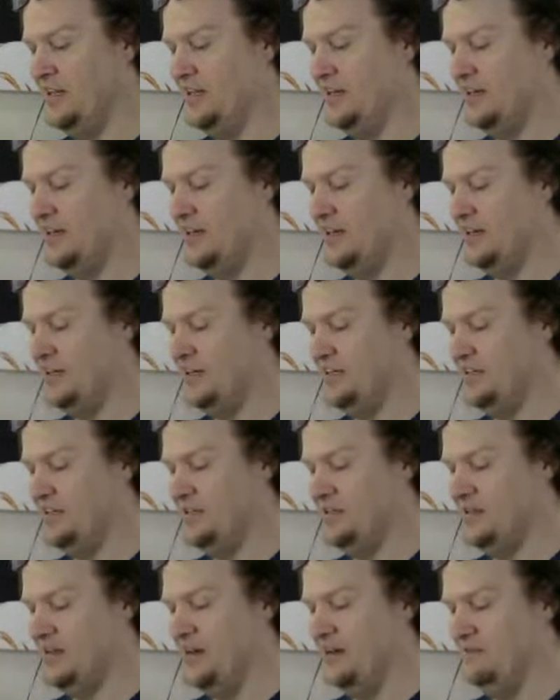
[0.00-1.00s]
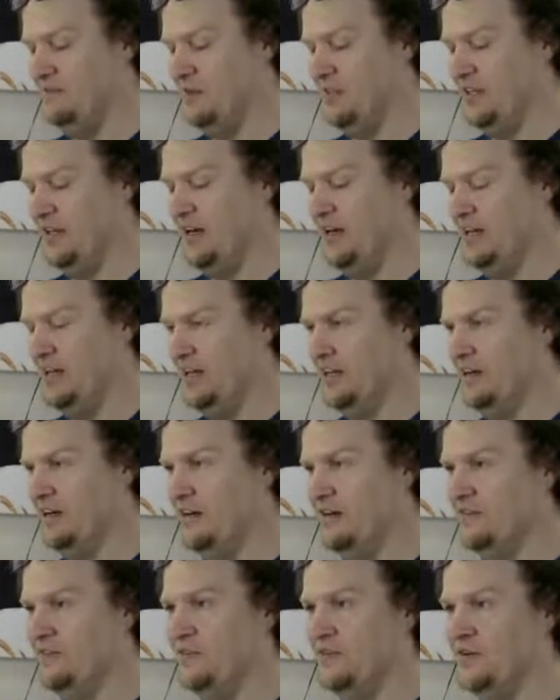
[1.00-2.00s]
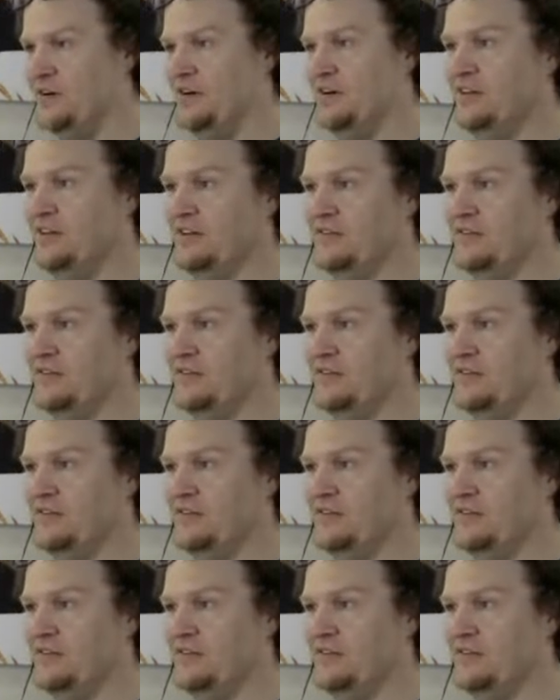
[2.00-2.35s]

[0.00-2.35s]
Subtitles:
the kids gave me the idea for the